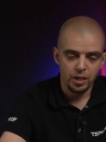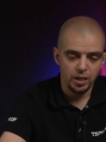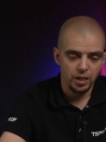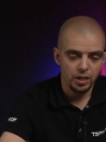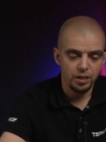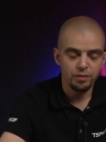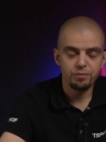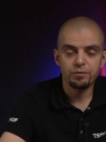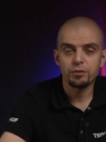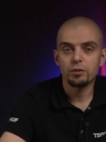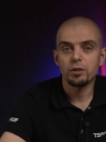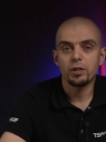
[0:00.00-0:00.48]

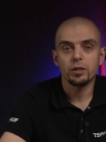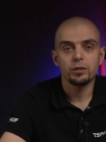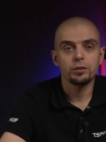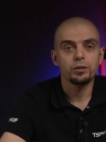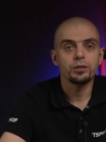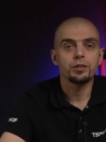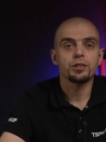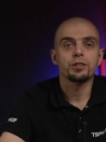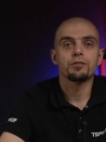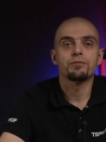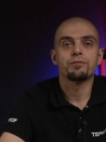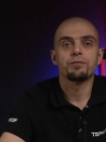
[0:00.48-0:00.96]
If you are
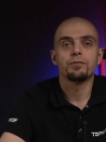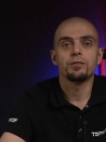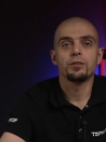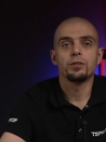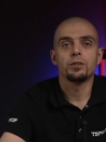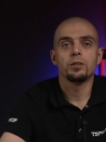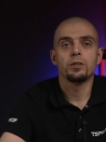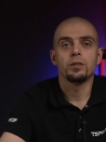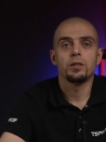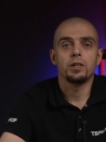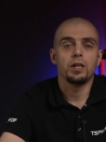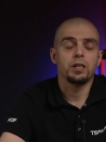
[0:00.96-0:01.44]
looking
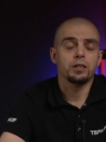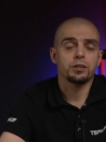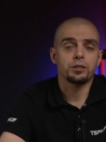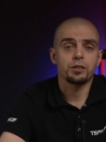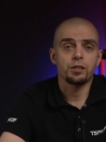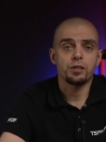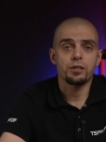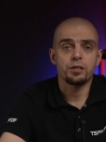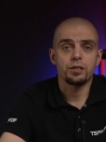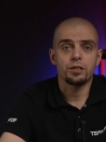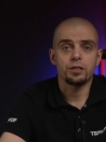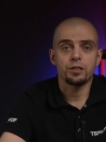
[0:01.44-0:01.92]
for
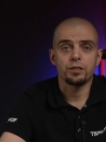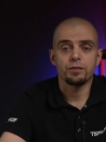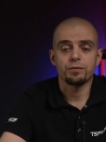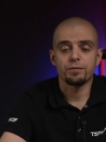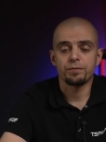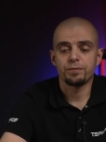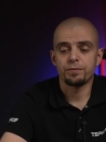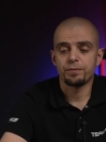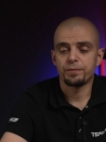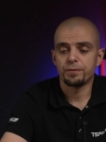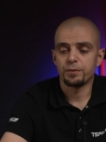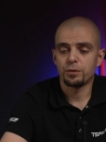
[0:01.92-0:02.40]
alternative
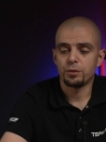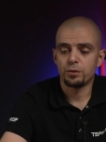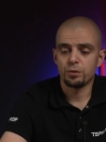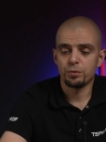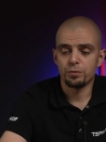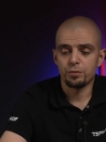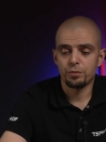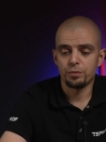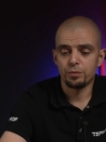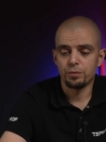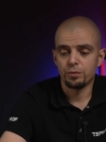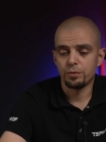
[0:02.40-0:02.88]

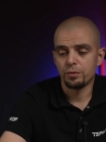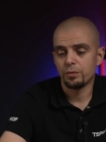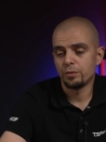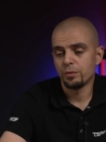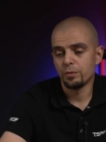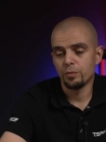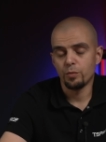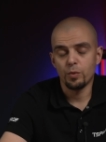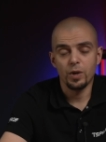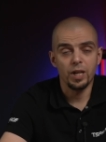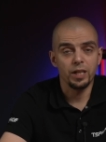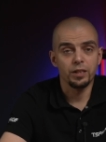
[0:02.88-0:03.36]

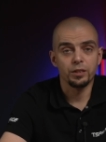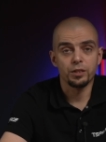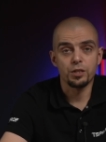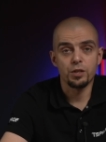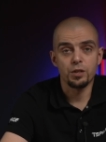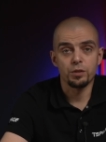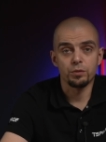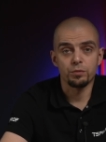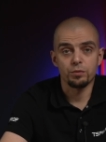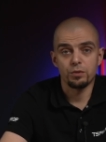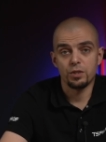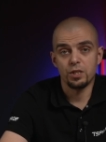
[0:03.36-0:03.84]
to
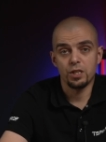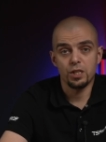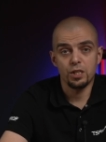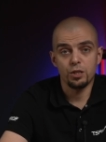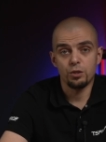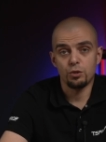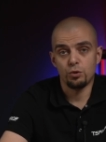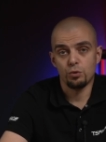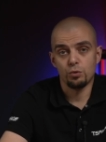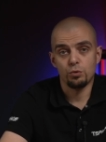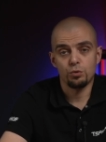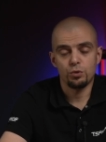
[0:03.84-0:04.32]
well-known
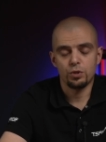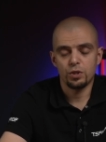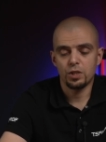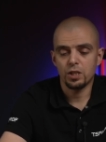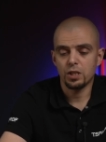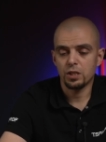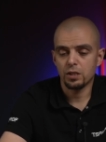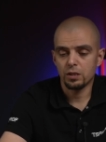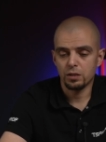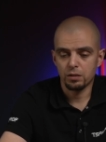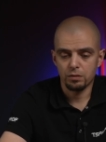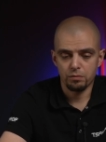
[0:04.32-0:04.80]
D2
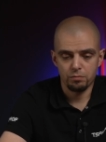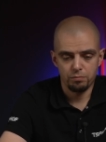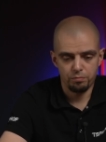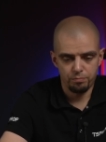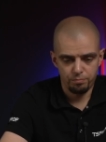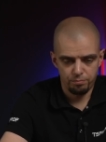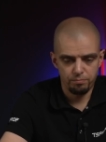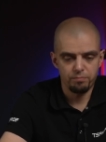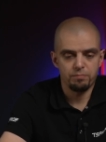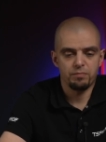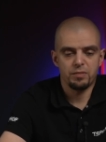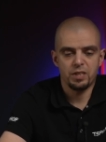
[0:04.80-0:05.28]
steel,
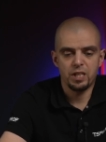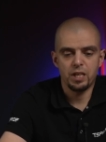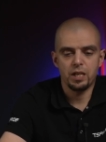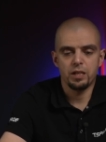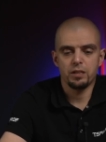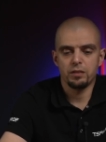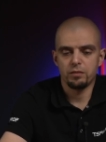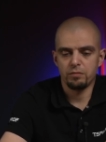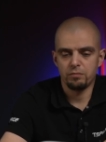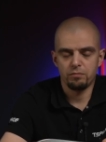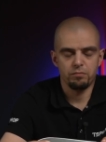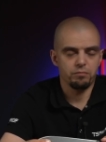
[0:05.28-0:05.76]

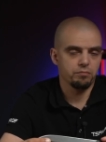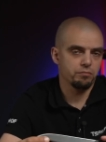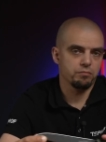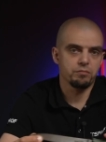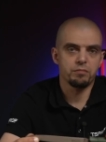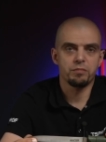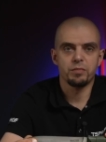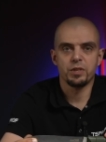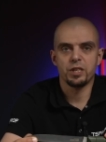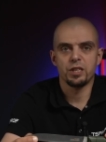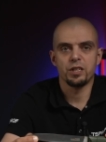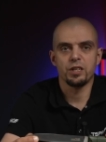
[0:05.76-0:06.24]
then
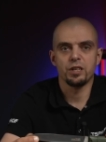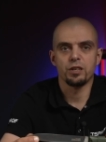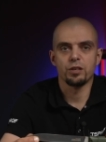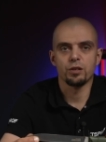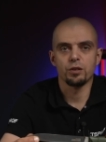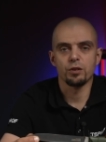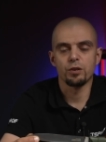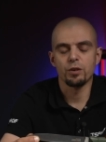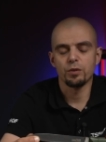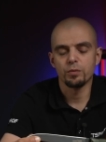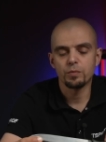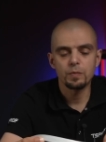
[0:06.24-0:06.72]
here
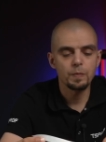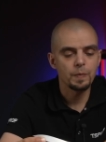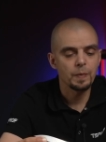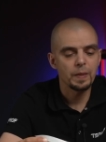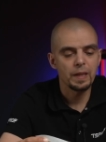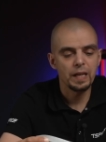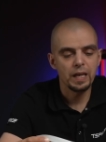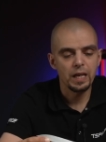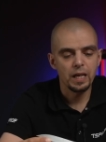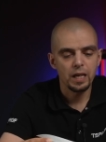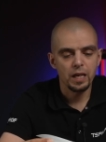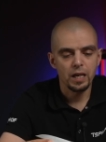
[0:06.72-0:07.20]
you go.
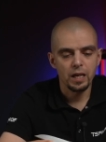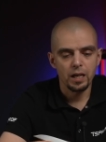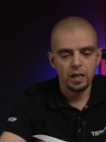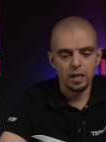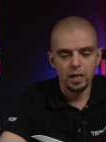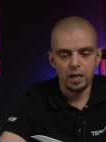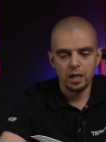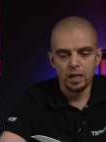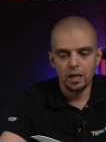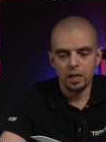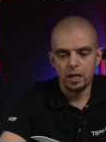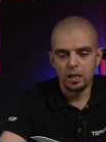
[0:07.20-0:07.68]

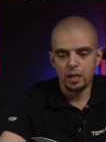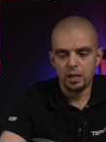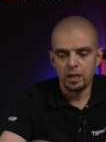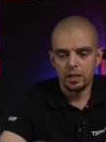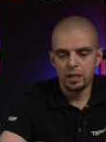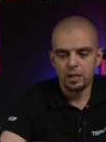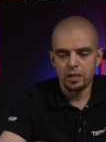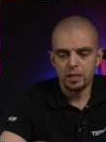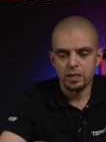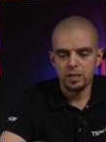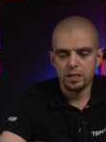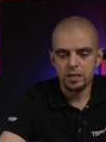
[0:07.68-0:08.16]

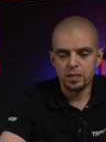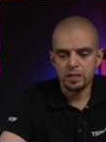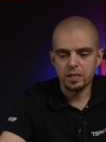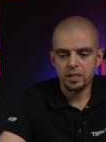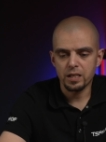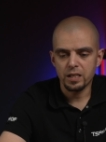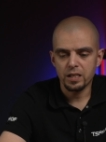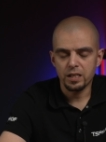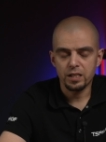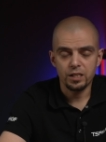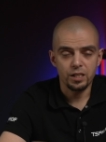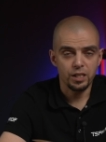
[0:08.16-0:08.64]

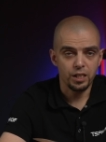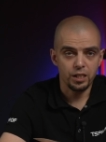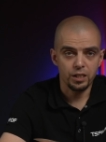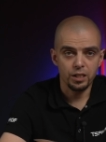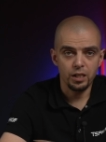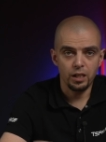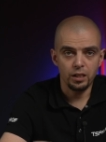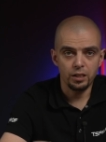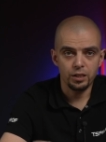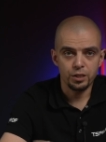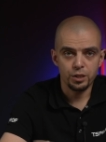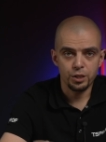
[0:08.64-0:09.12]
The
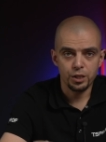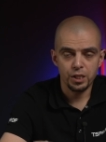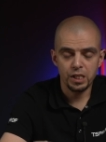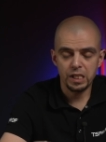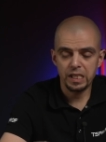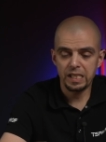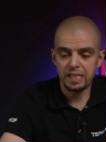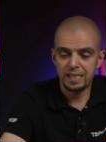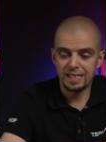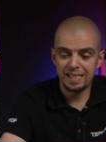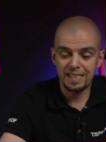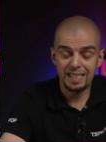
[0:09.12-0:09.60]

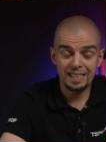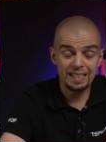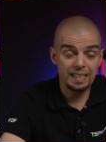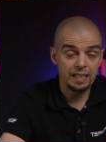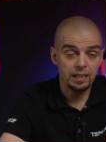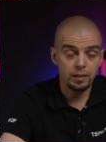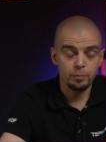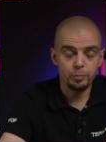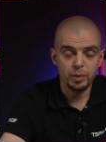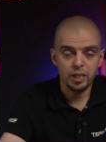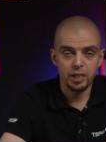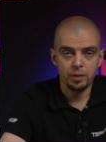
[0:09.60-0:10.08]
technology is a
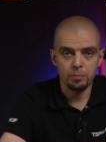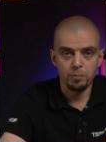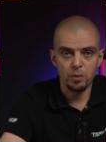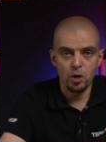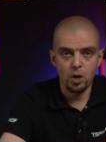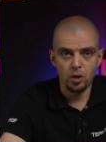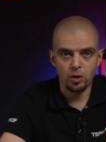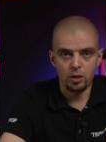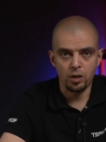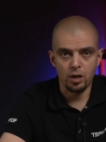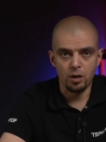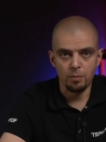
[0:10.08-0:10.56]
little bit
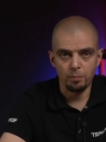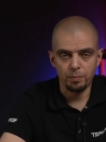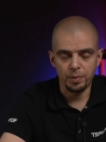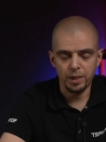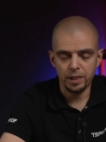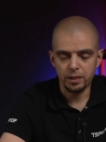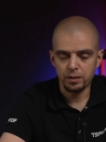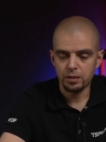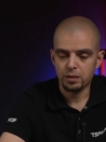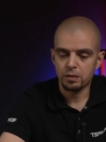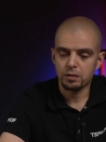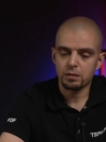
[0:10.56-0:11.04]
more
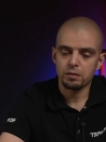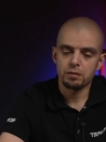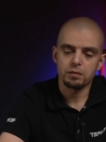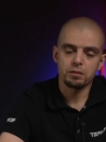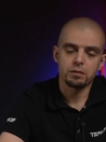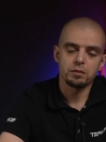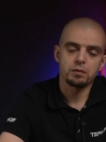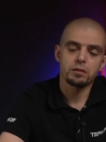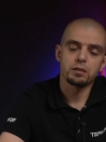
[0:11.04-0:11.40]
complex.